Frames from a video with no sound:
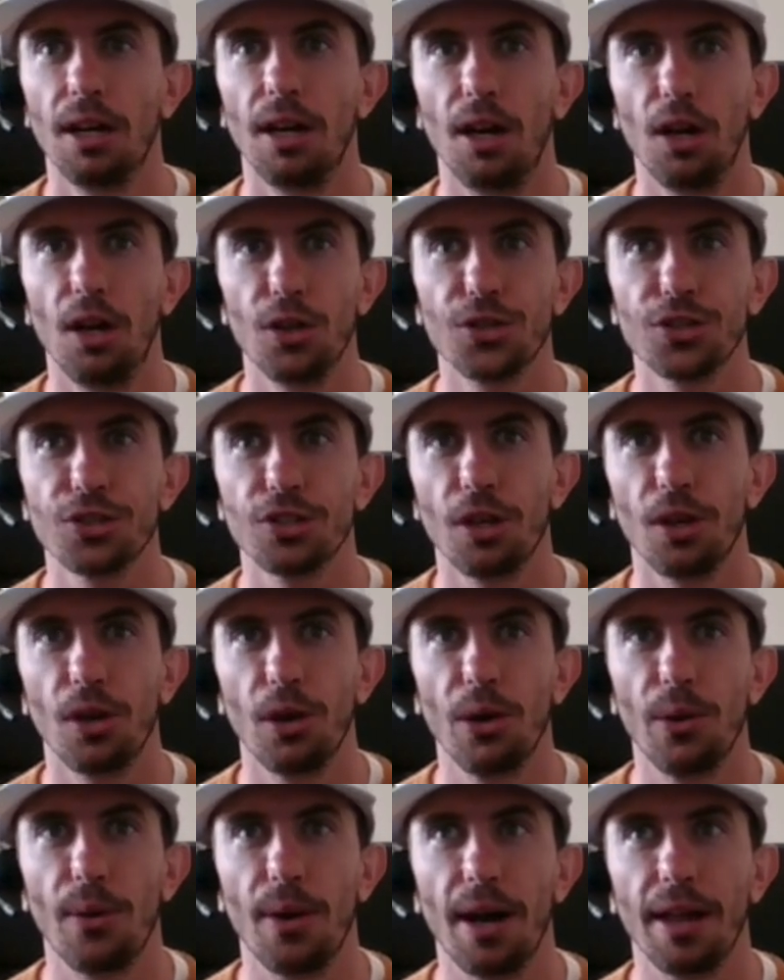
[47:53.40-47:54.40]

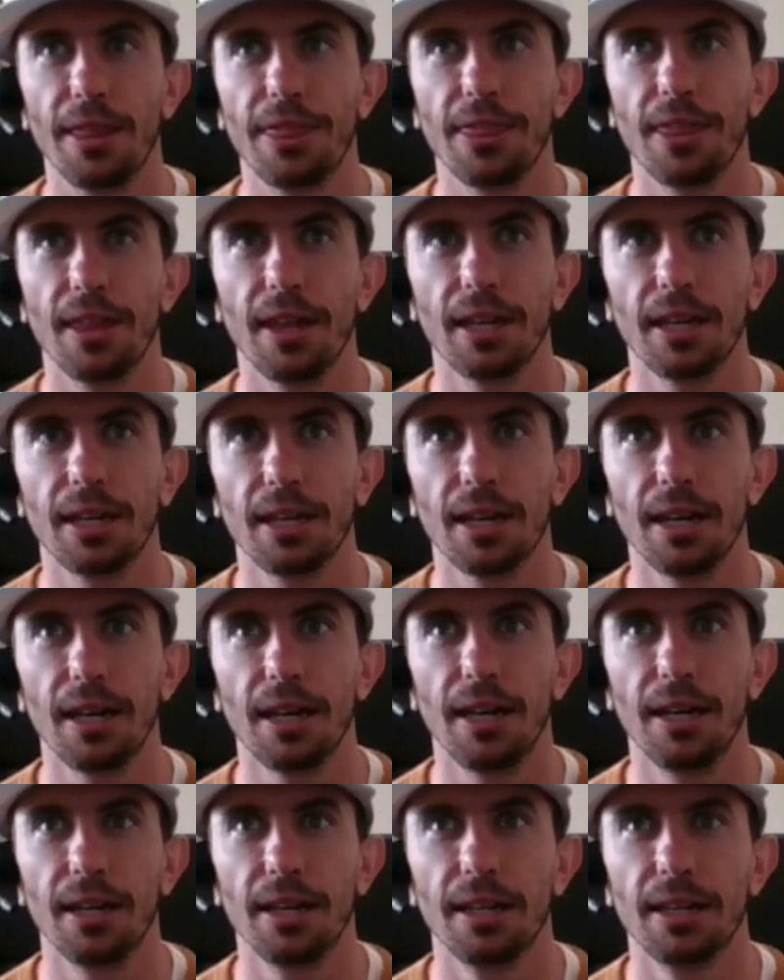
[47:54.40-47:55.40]
Also, I think
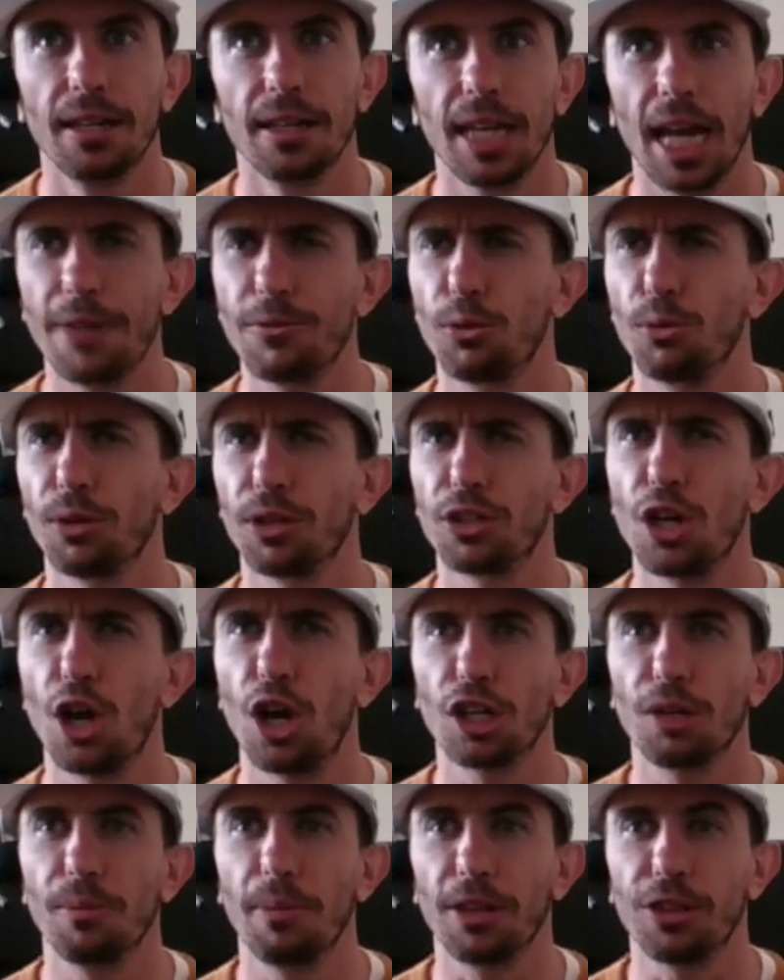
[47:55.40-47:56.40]
uh, I haven't really
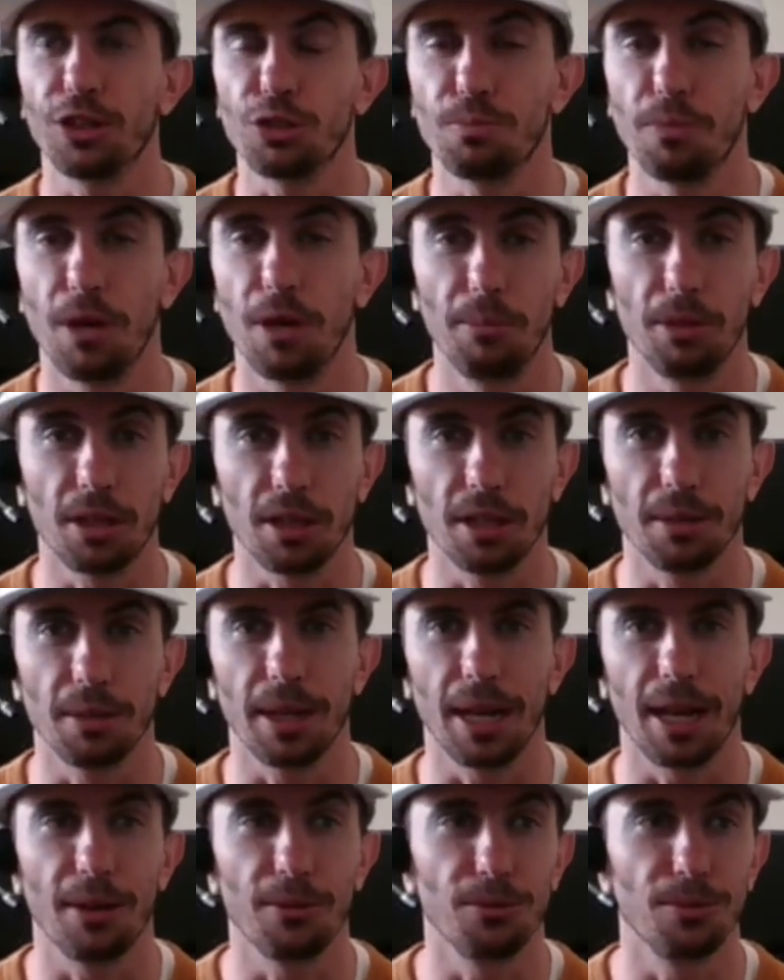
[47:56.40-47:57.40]
talked about this publicly,
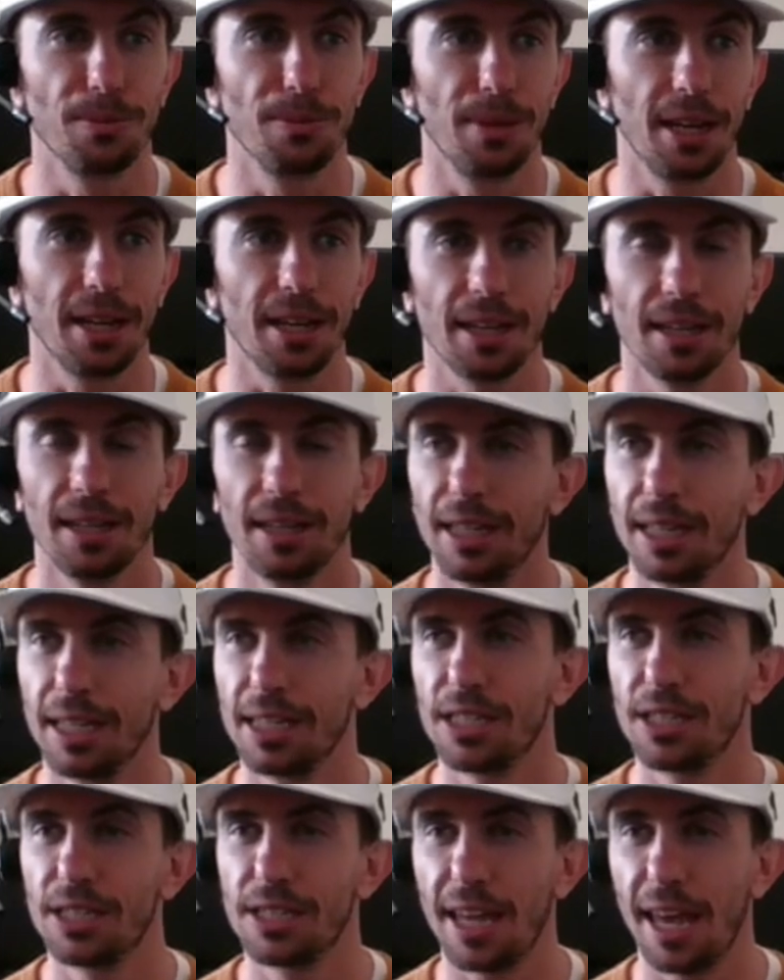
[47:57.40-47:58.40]
but I like
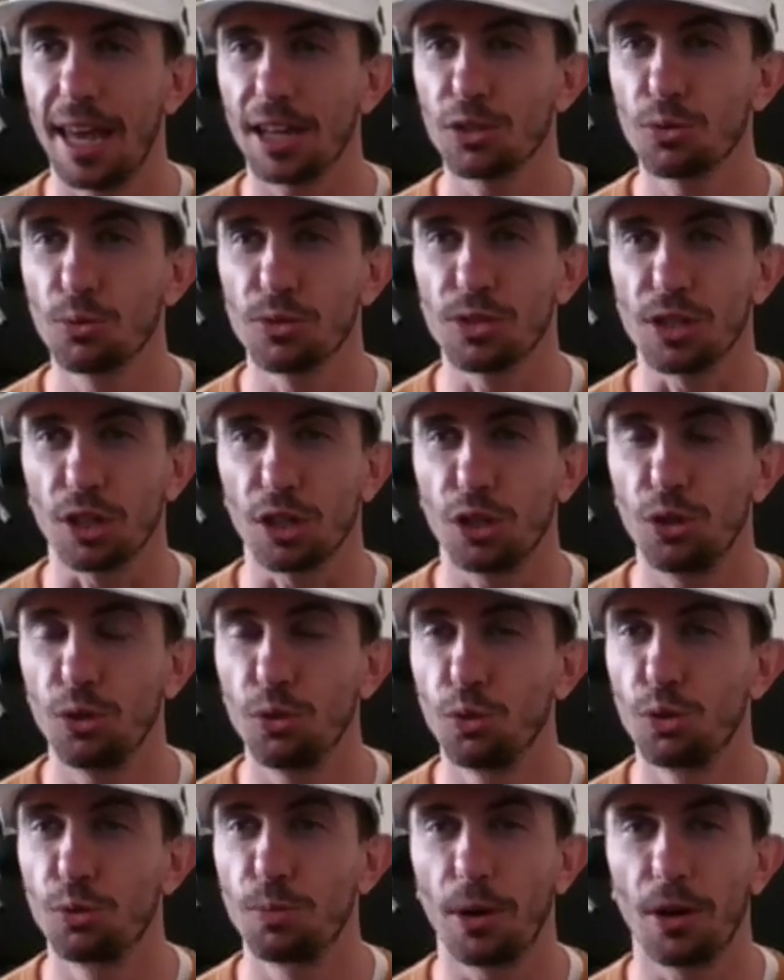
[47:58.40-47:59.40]
sex was a
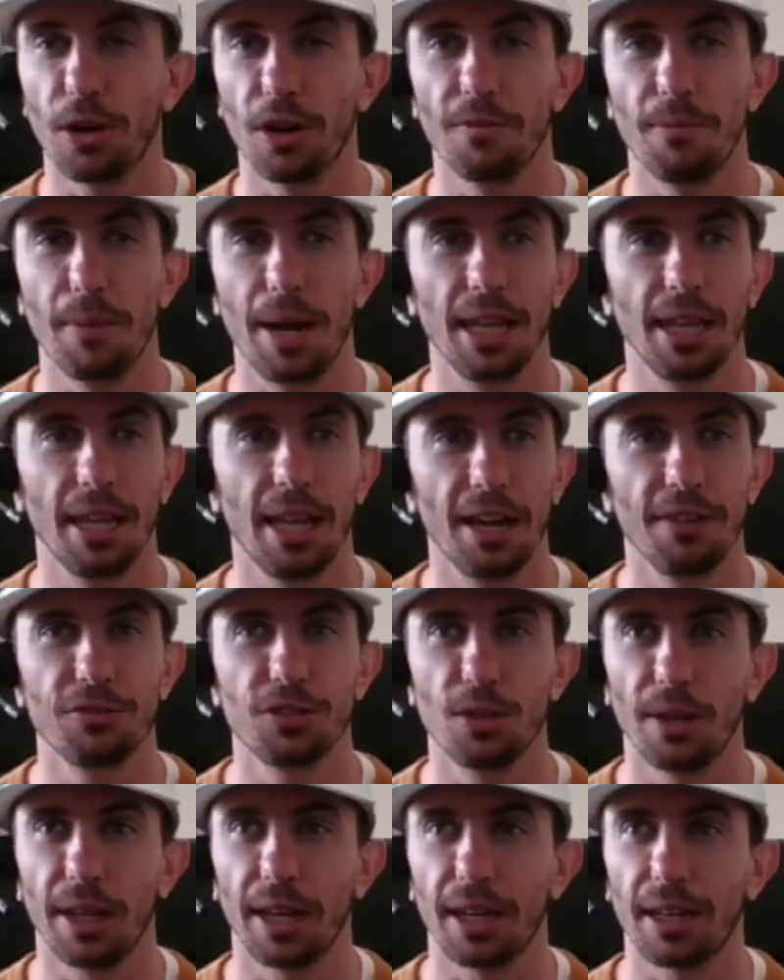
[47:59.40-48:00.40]
huge part of my life.
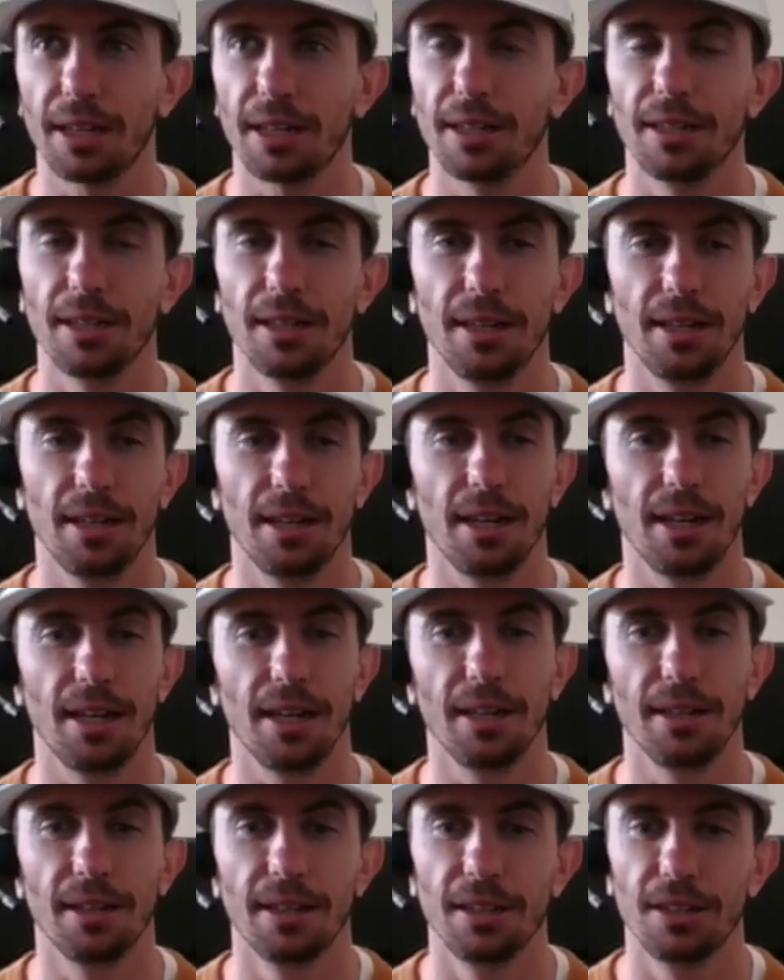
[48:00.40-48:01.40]
So like,
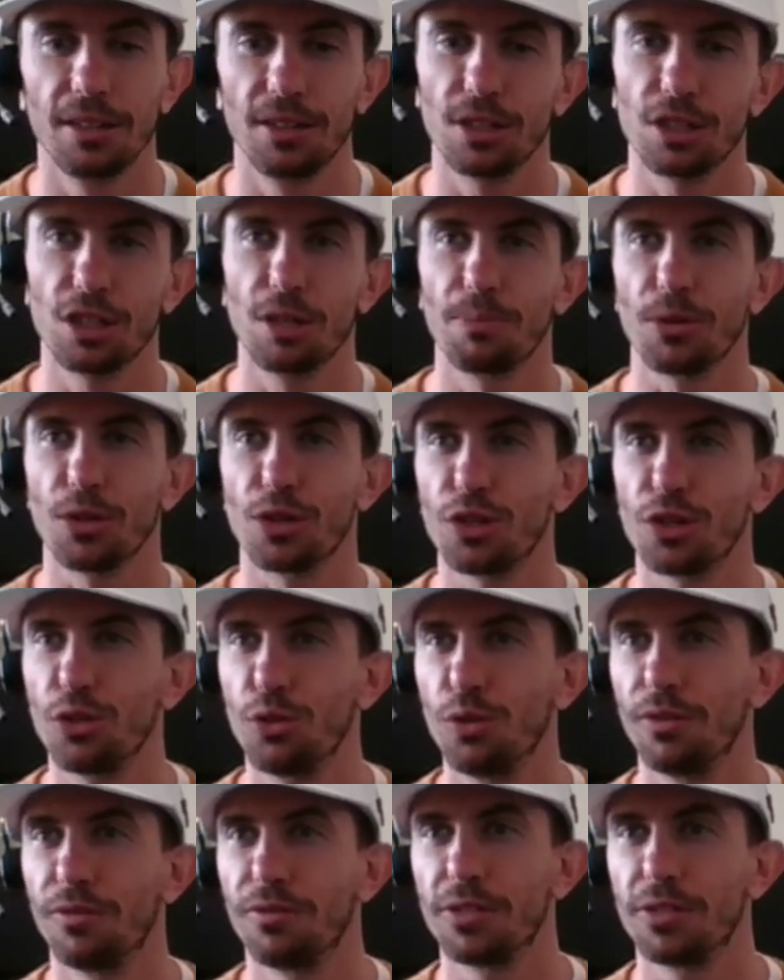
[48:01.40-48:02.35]
uh, just the pursuit of